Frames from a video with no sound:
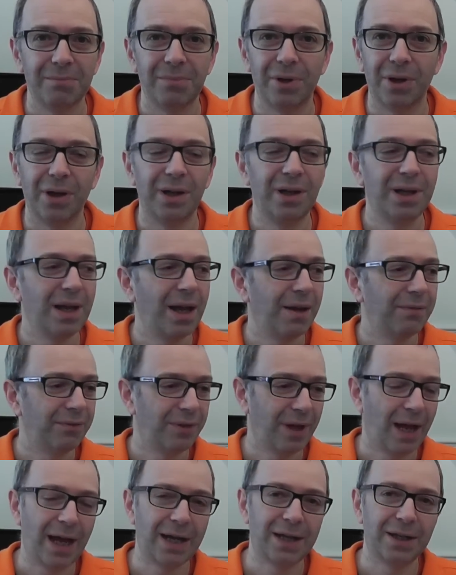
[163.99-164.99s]
But I love
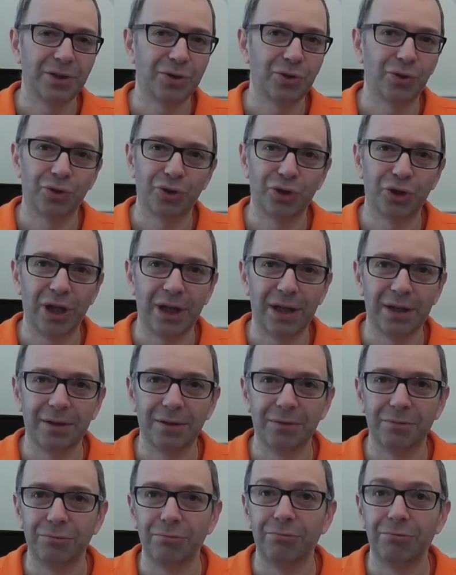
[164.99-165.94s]
the Hackintosh scene,